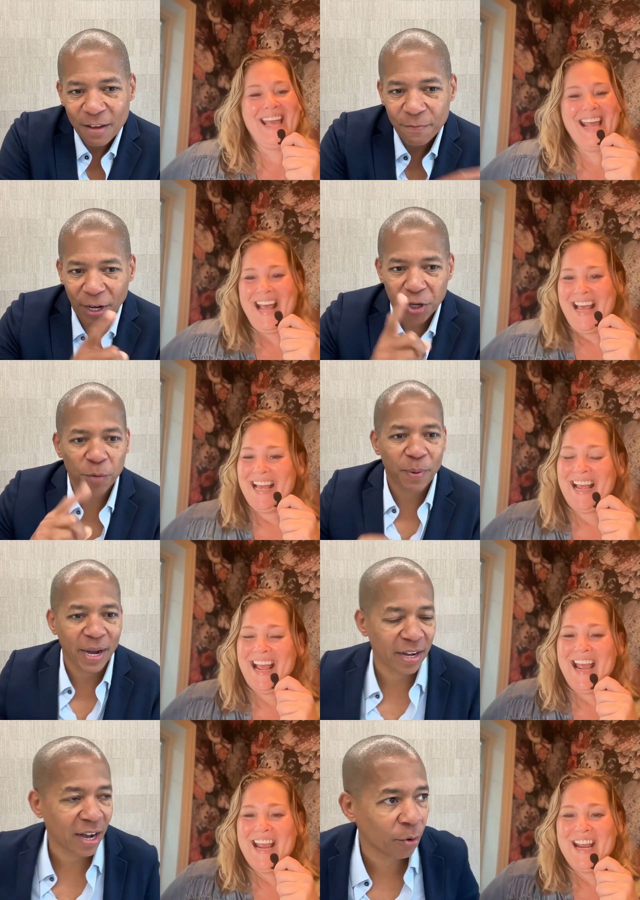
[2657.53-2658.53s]
Speaker 1: if I could,
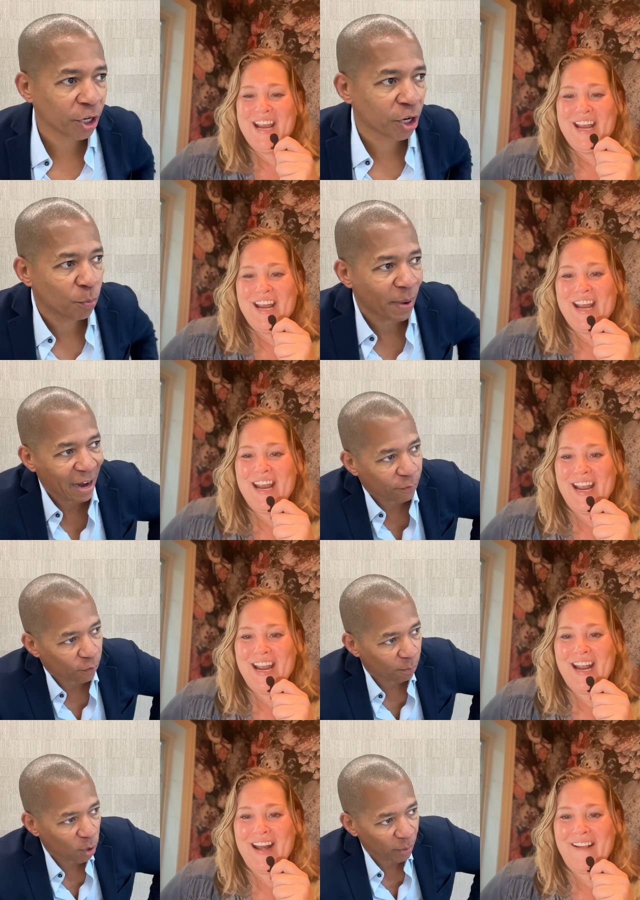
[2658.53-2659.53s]
Becca, I want to go back
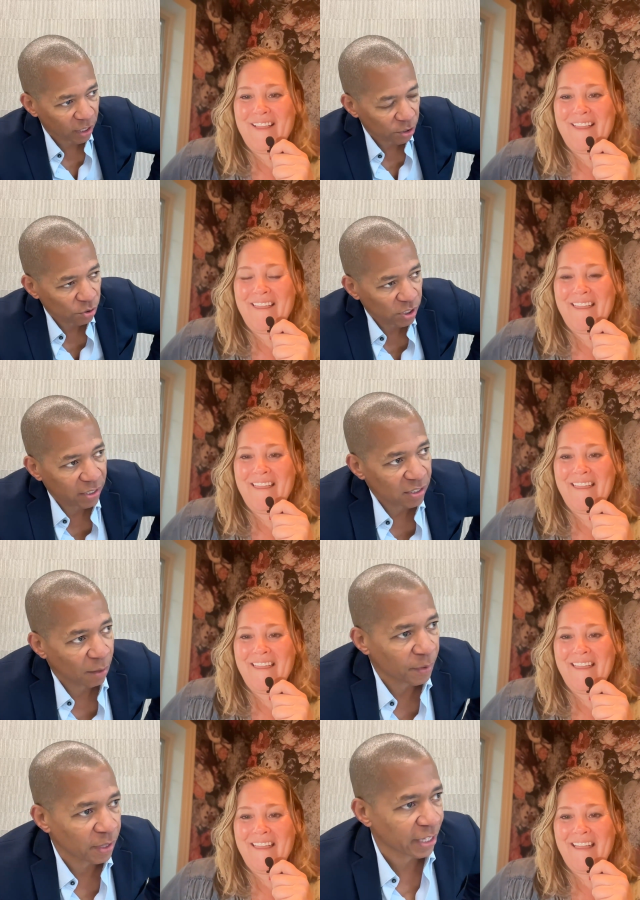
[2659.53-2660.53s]
for a moment because you said
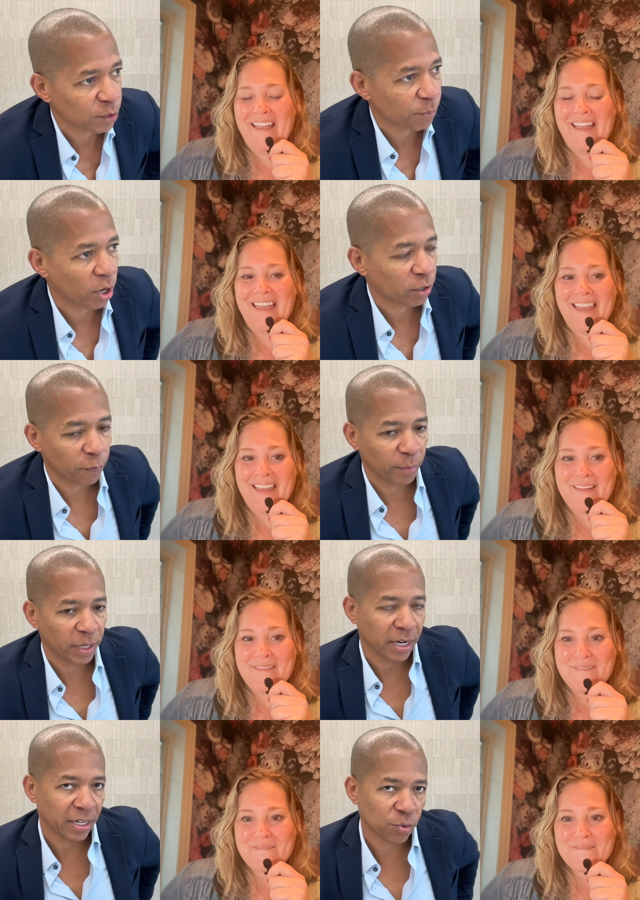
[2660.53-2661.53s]
something that sparked for
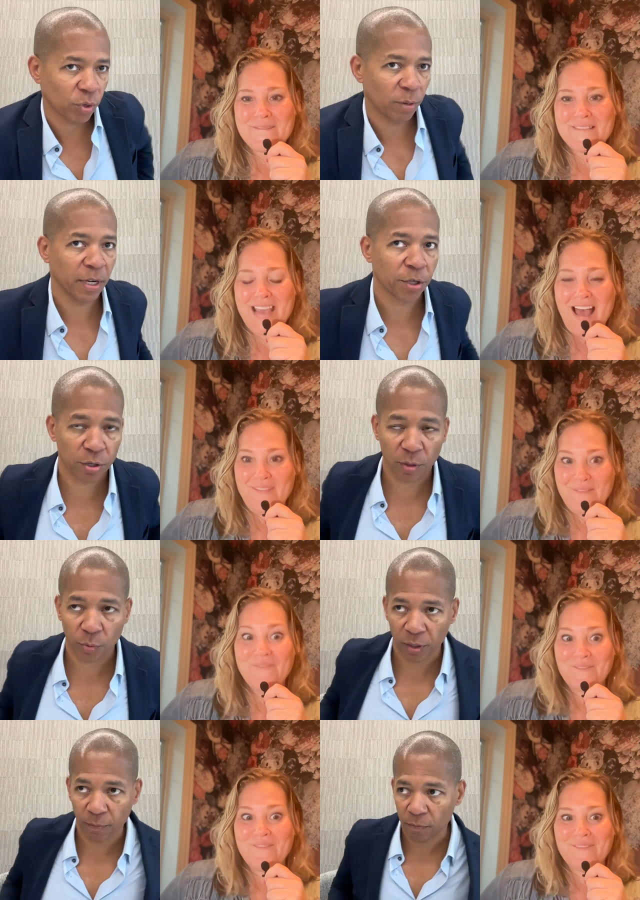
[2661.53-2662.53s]
me, and I just want to yeah. make sure that
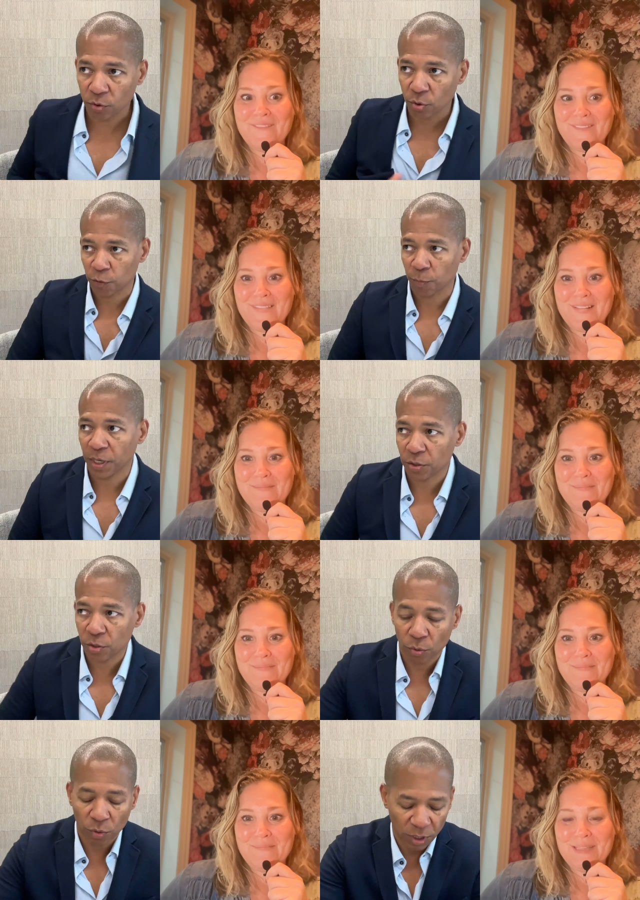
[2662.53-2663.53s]
we sort of speak
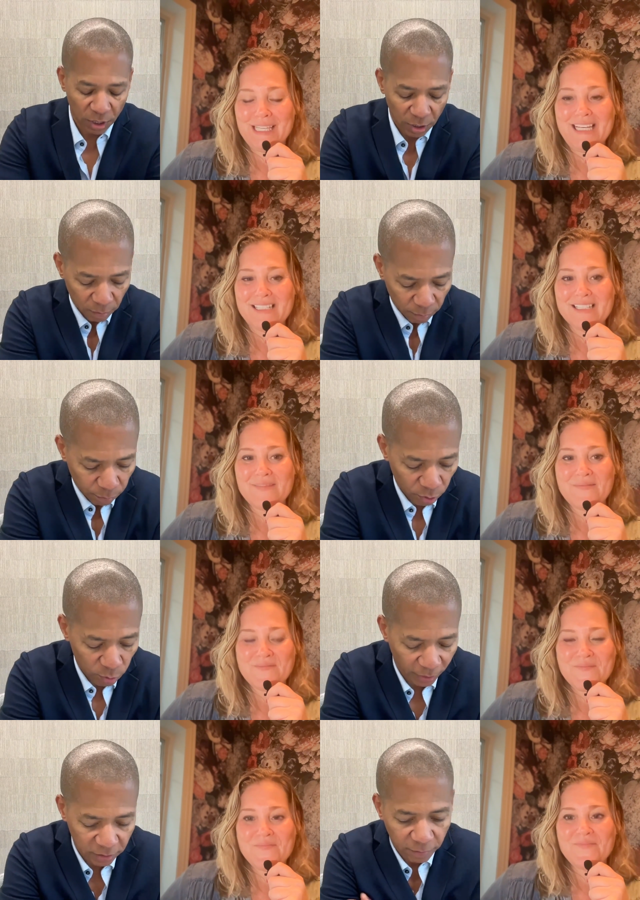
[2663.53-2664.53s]
to Please. the
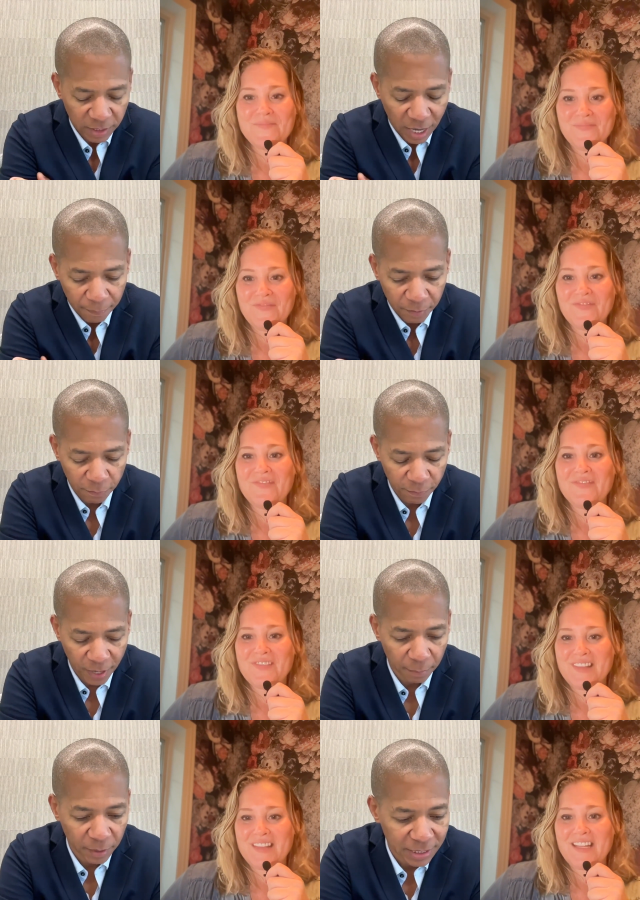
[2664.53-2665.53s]
prospective adoptive
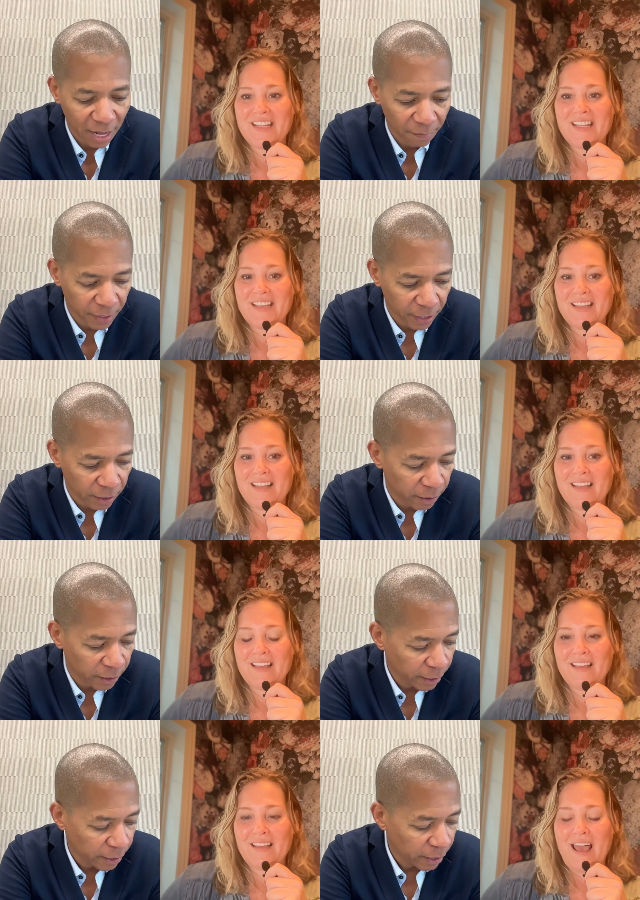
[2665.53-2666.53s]
families out there.
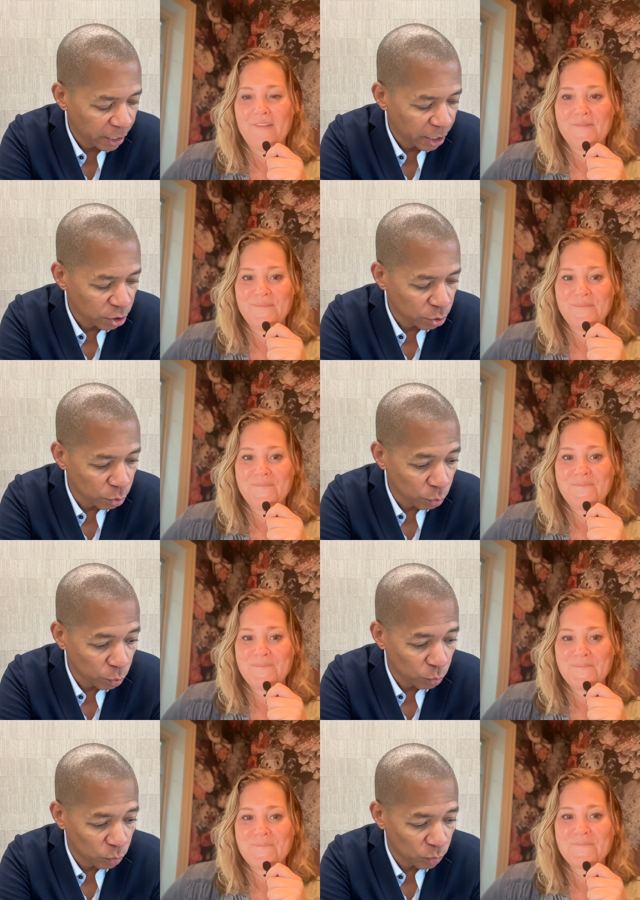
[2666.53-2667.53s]
Yeah. You
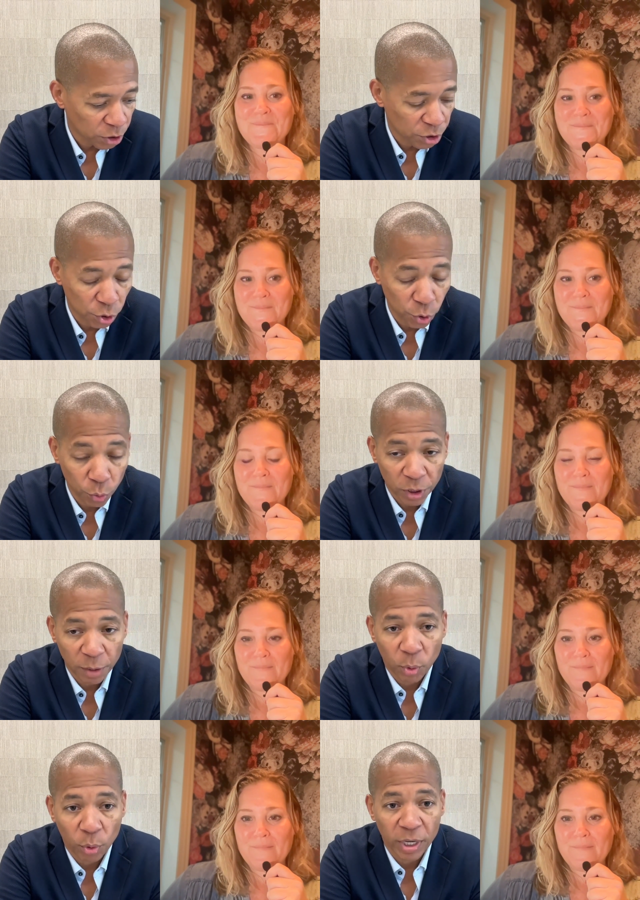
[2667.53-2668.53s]
astutely
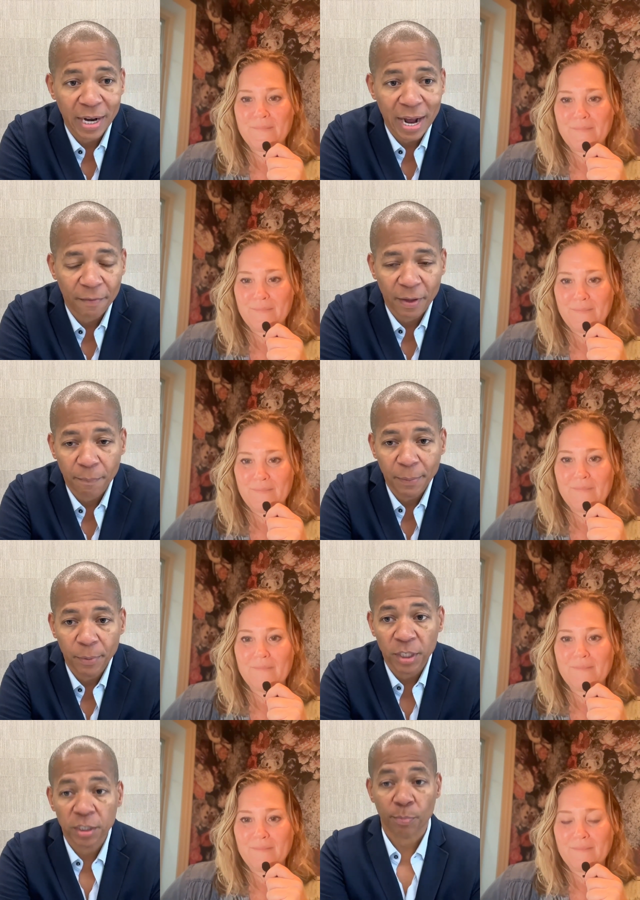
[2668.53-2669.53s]
pointed out that
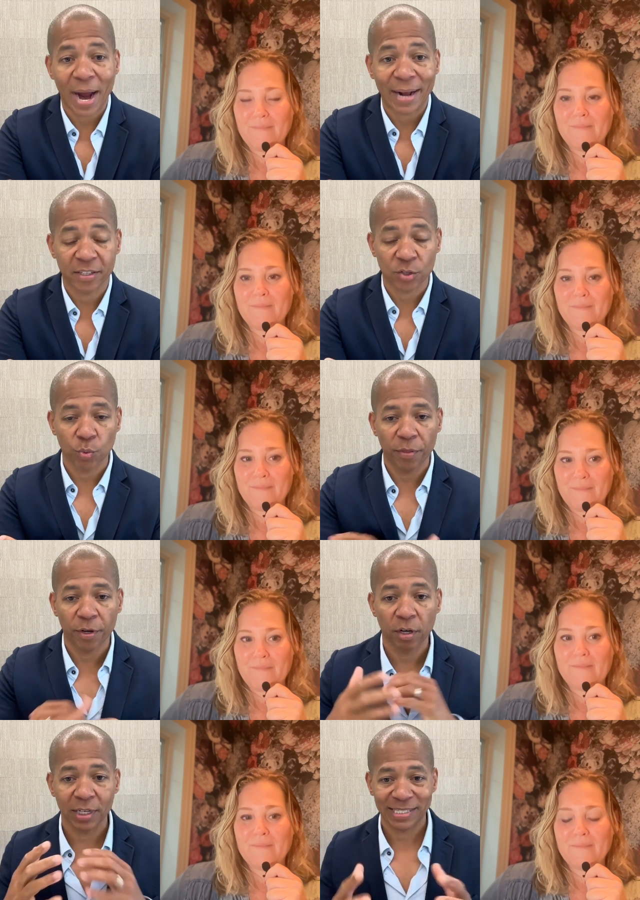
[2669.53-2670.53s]
people need to practice what
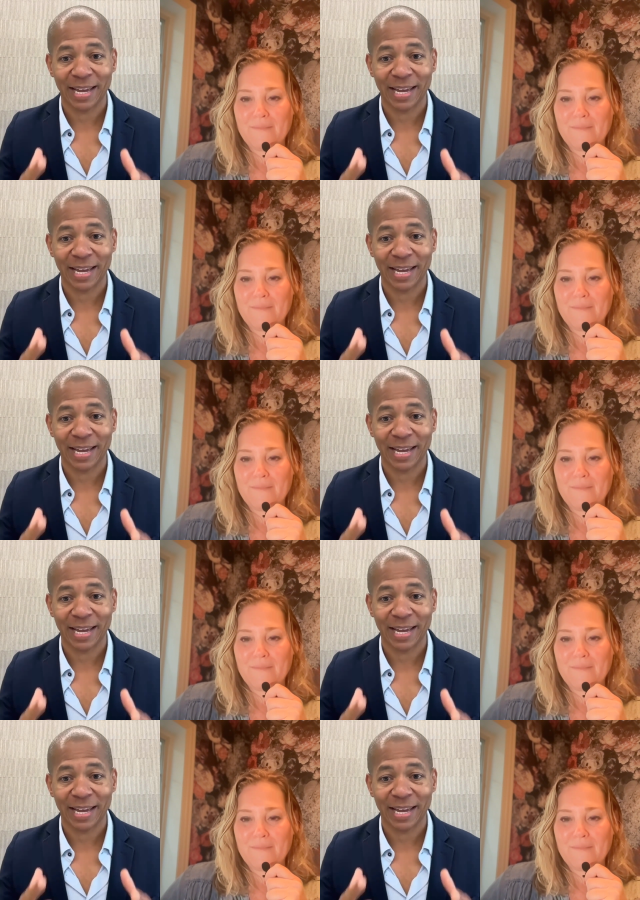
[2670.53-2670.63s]
they're going to